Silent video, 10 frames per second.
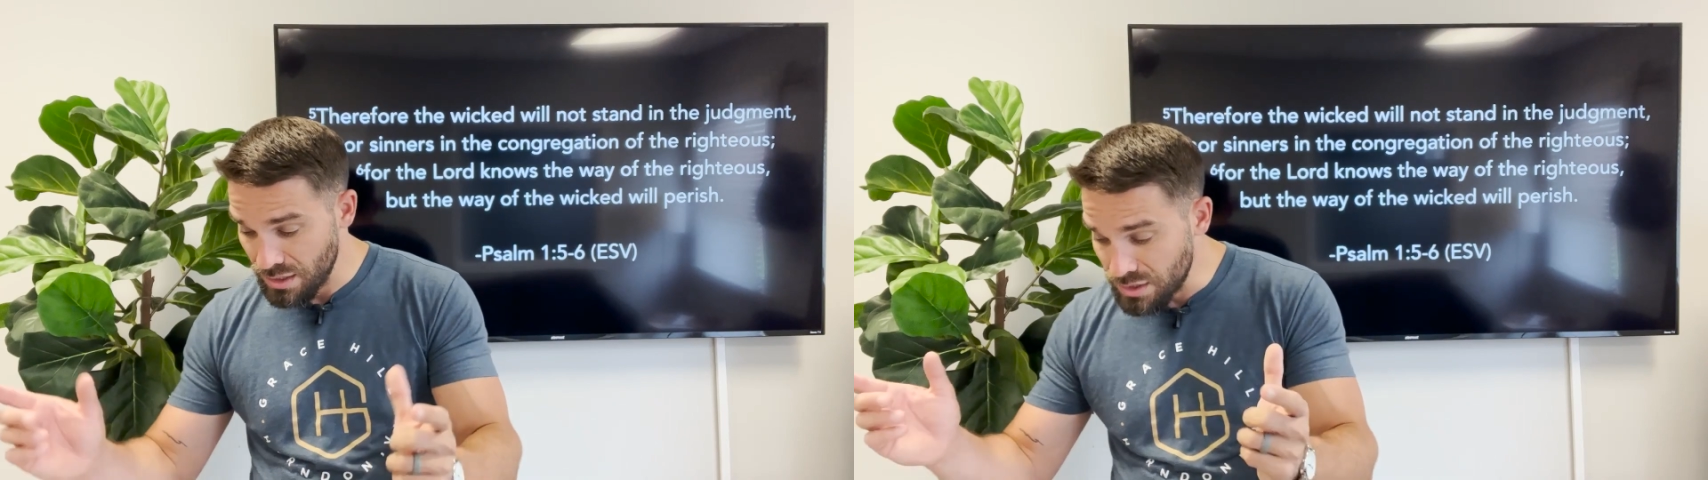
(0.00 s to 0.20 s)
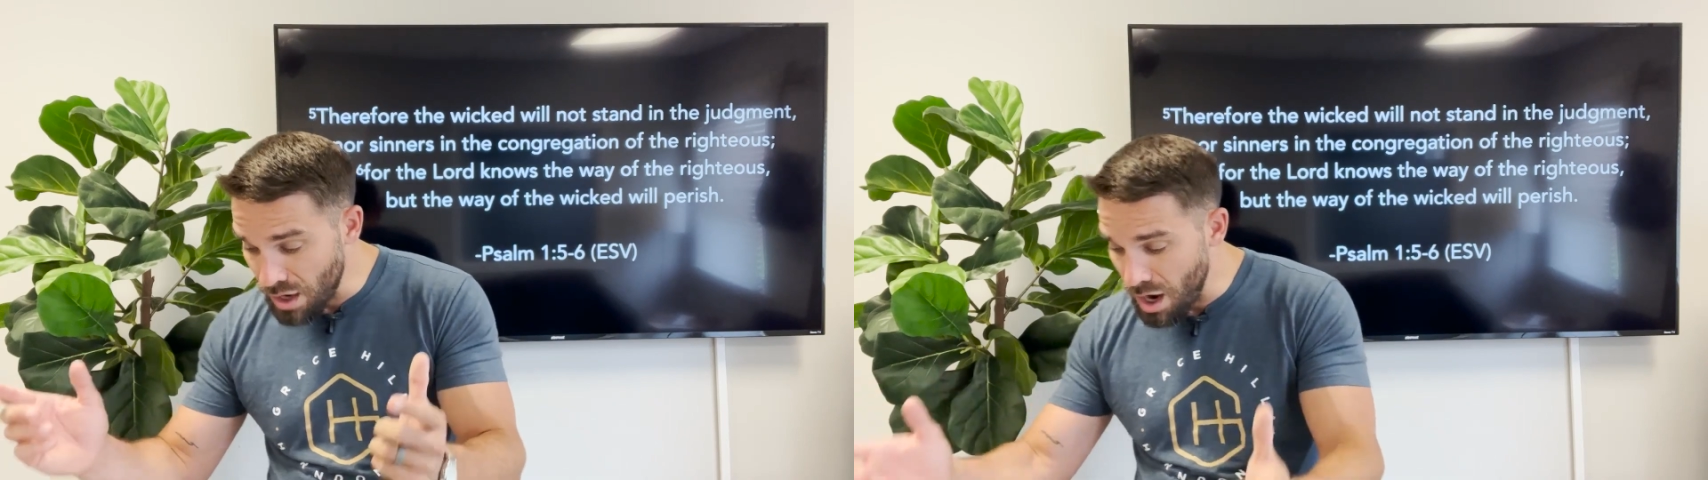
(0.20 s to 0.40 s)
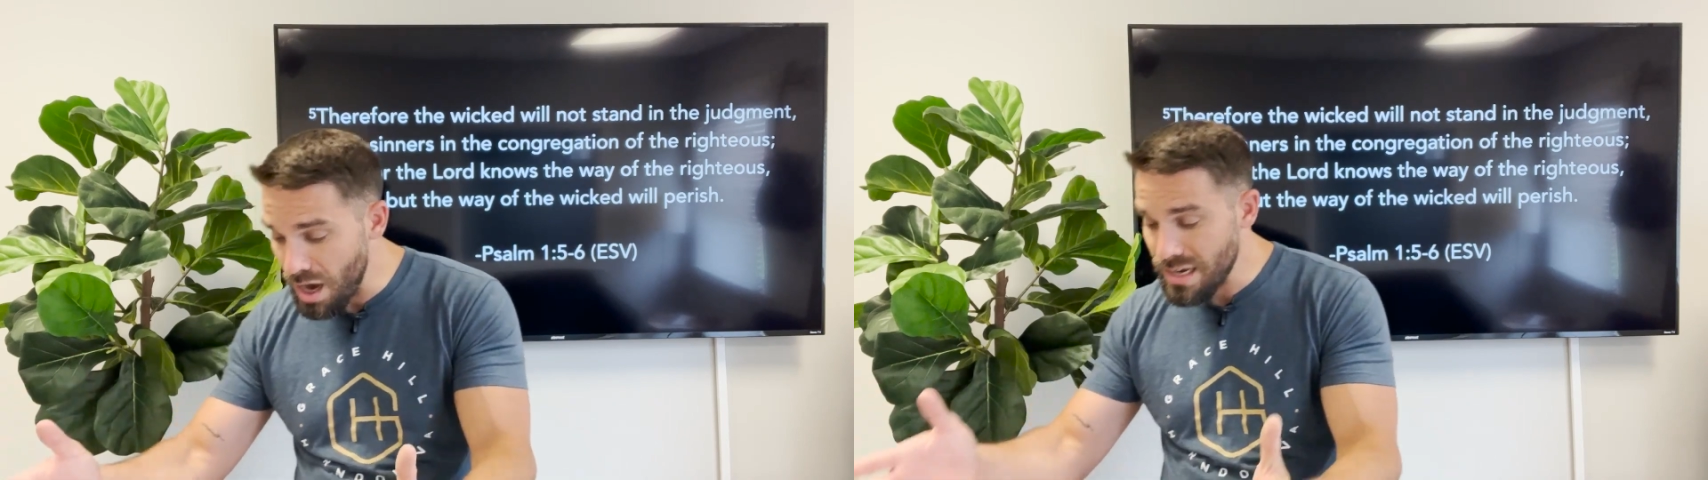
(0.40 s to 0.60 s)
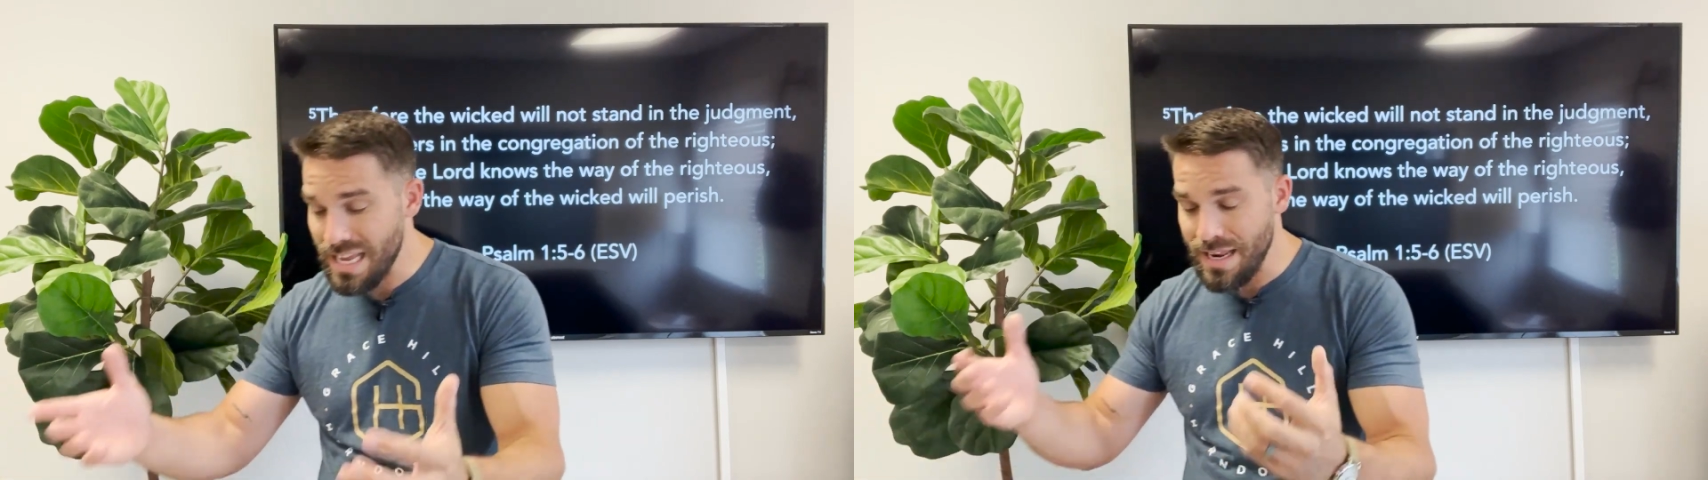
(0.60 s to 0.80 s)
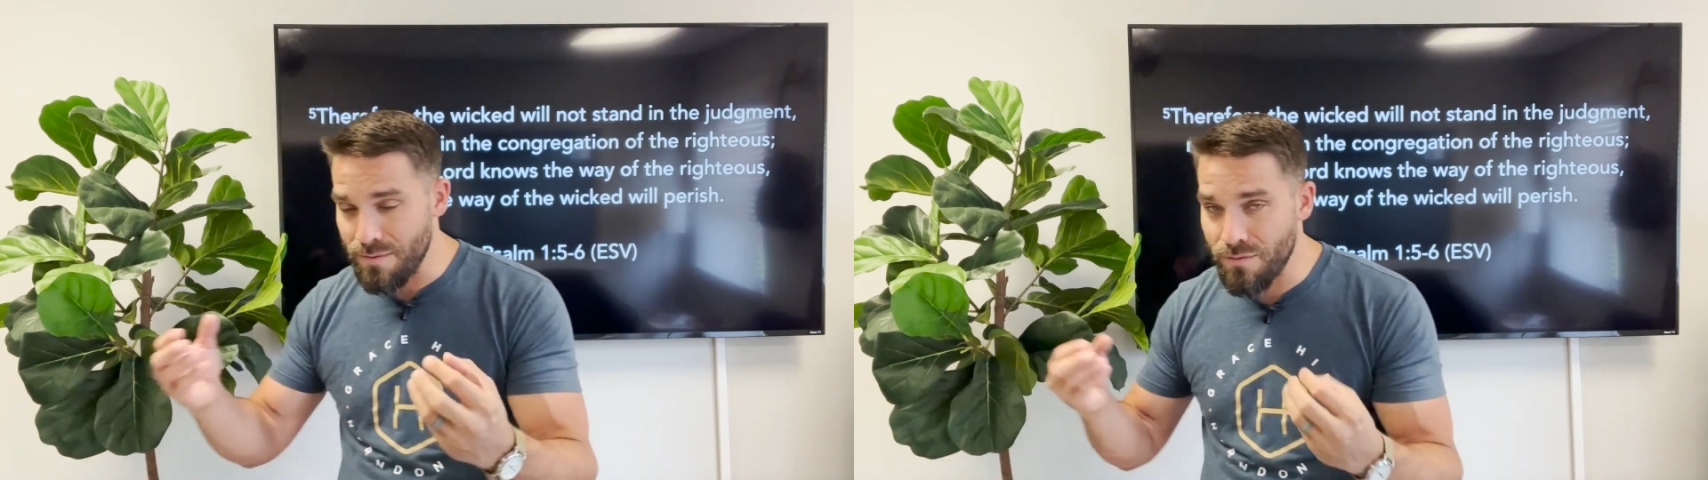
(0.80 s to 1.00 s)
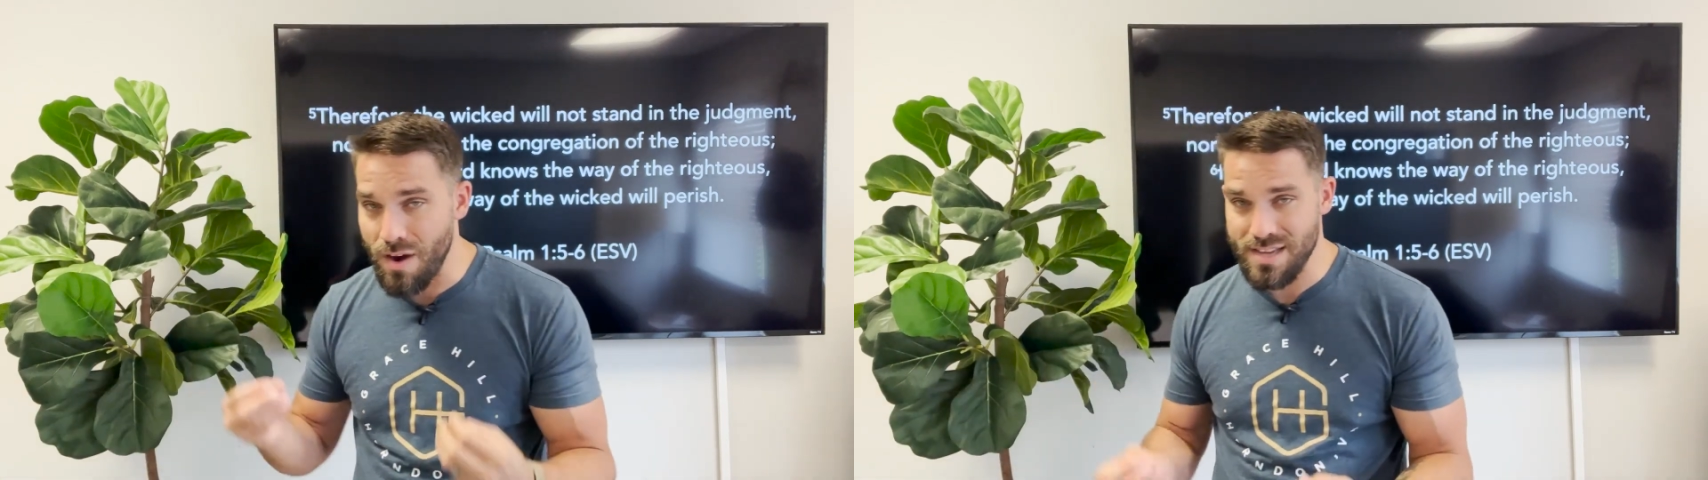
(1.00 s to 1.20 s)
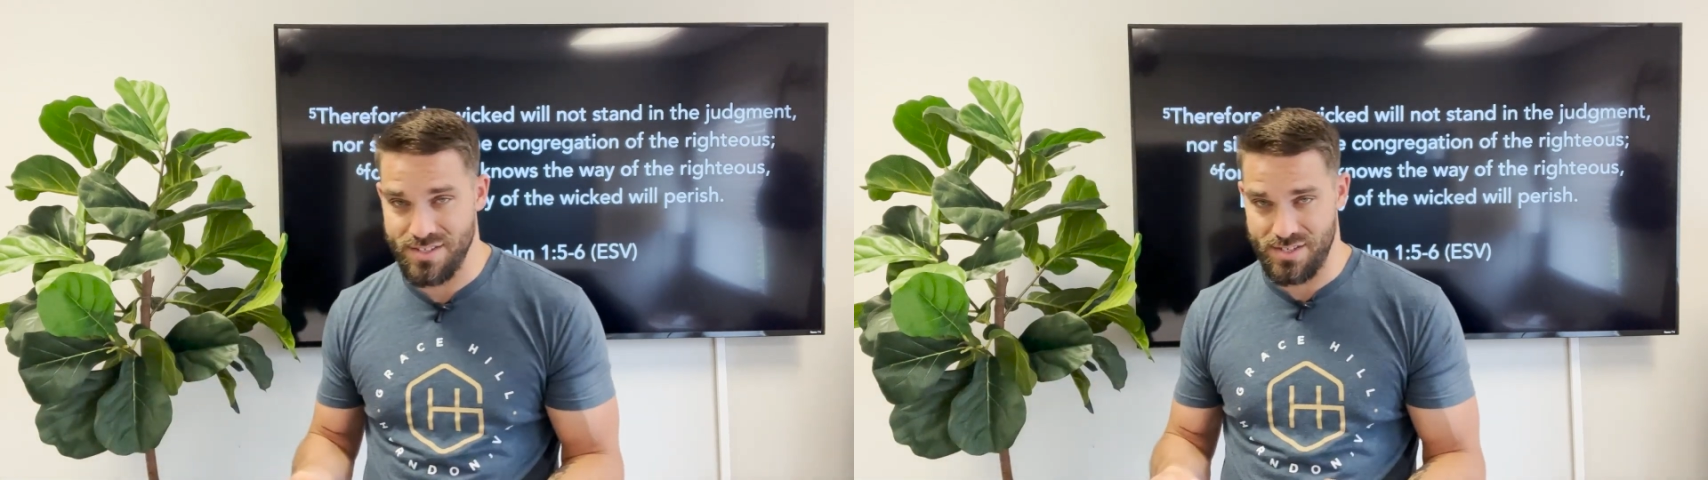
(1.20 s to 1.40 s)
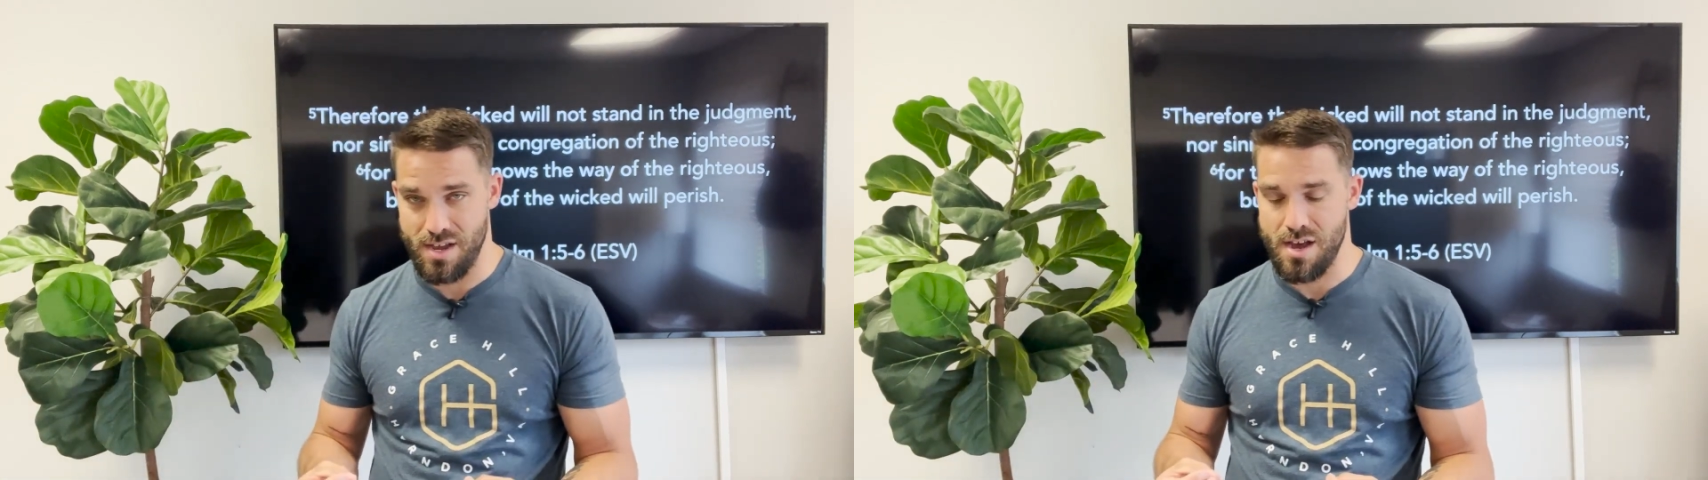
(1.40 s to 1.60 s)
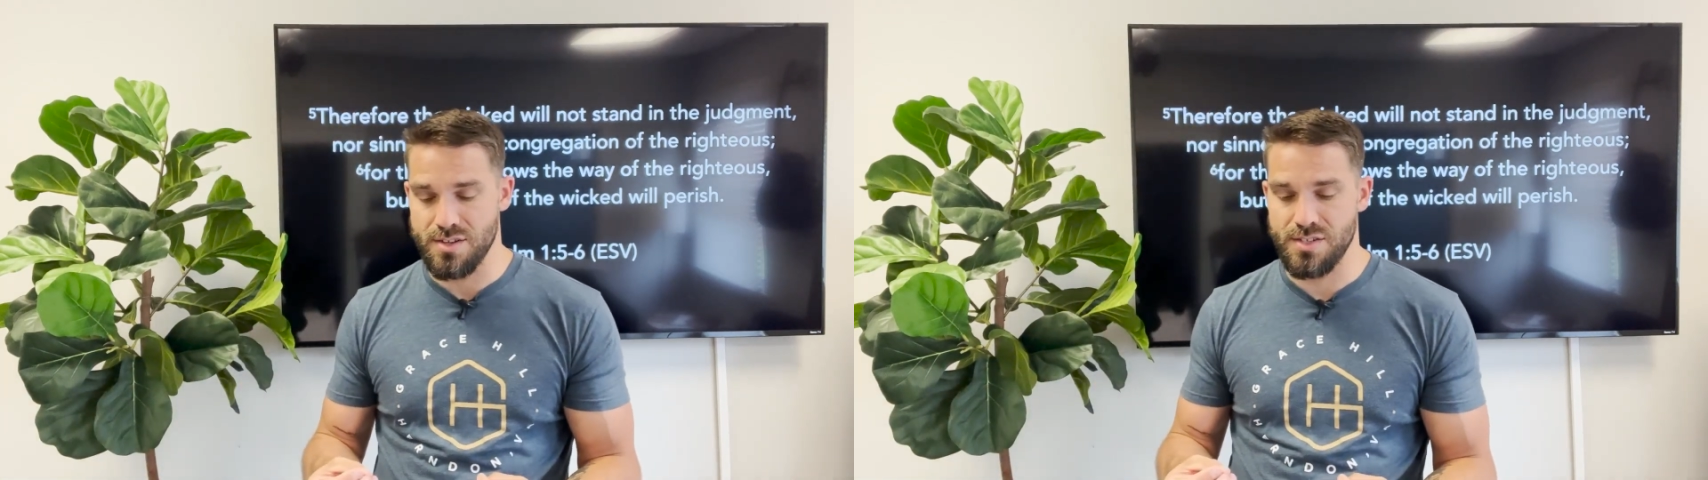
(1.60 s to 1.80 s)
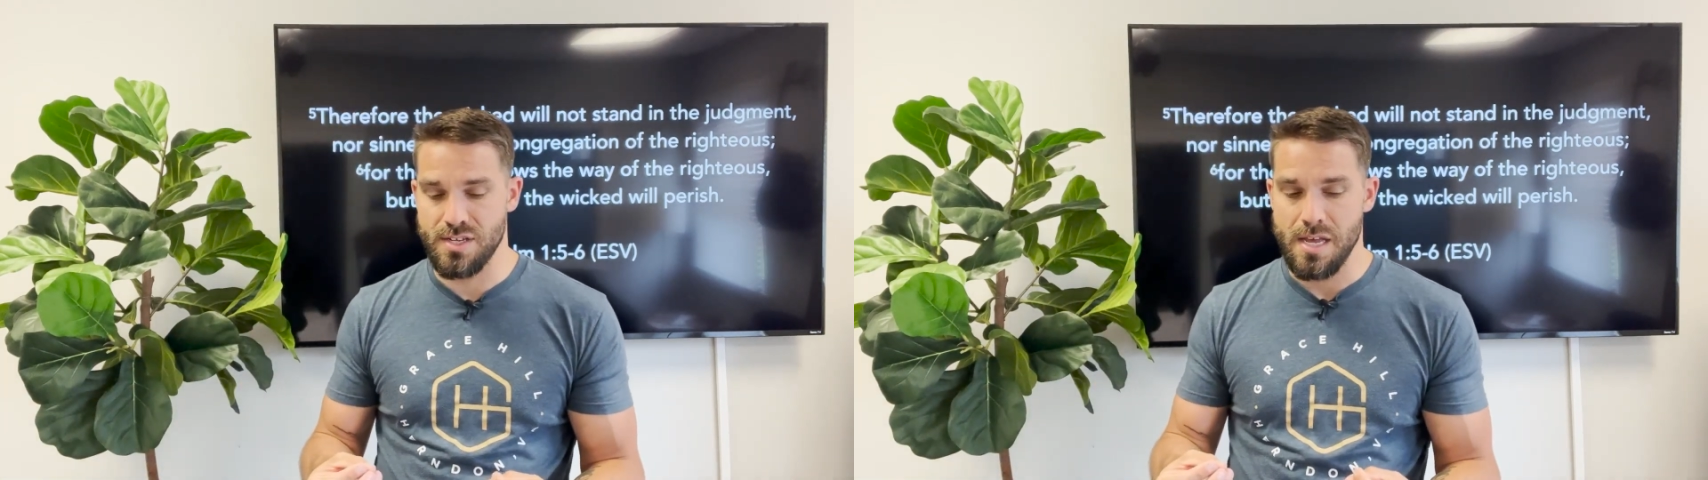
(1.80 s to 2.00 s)
God invites
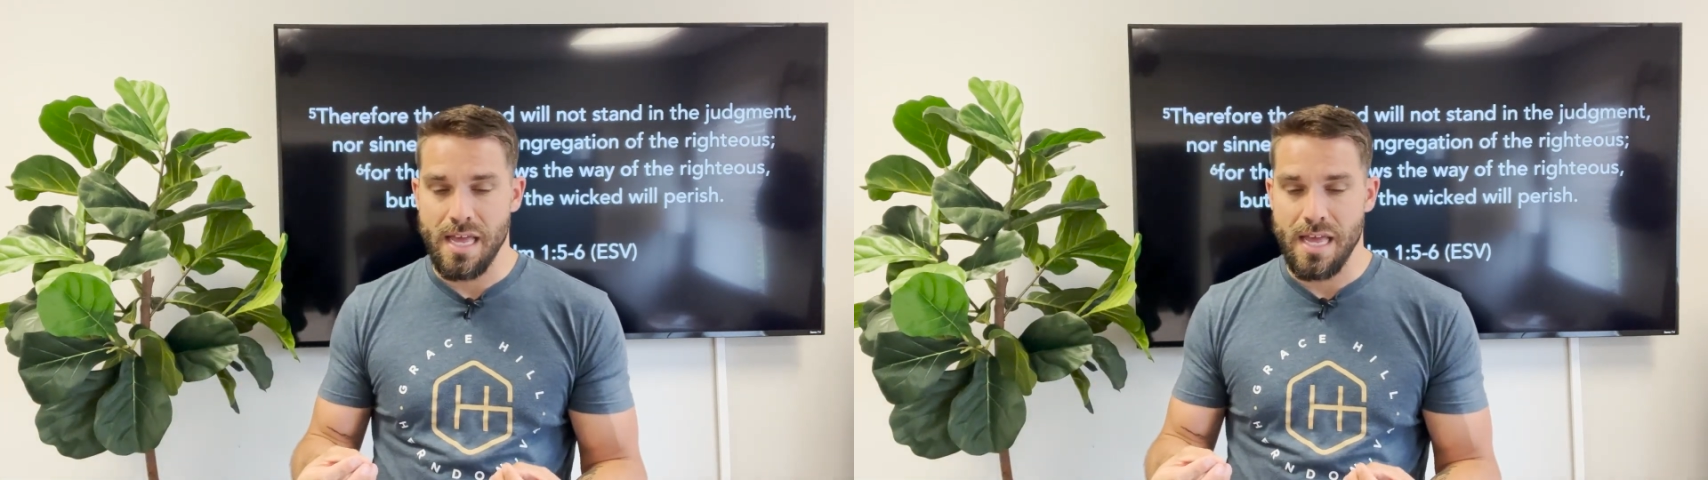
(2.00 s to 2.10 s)
us